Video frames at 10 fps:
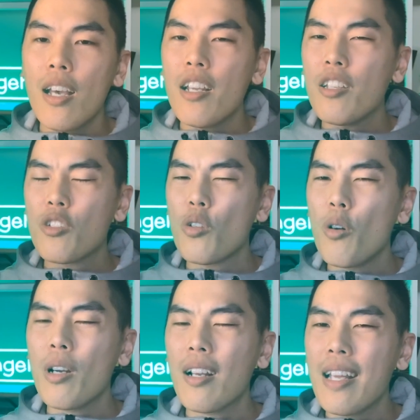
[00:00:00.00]
And
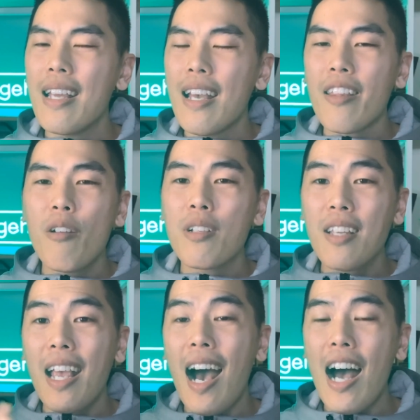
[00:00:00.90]
historically, there is a
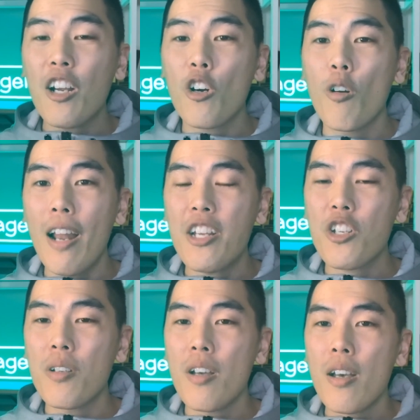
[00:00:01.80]
high
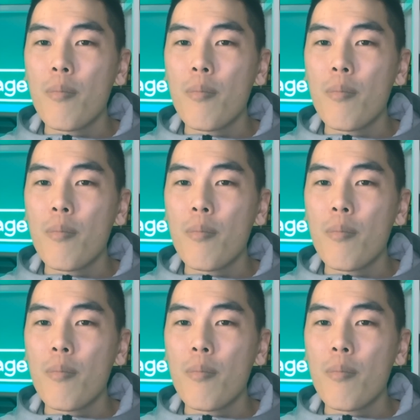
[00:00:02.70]
correlation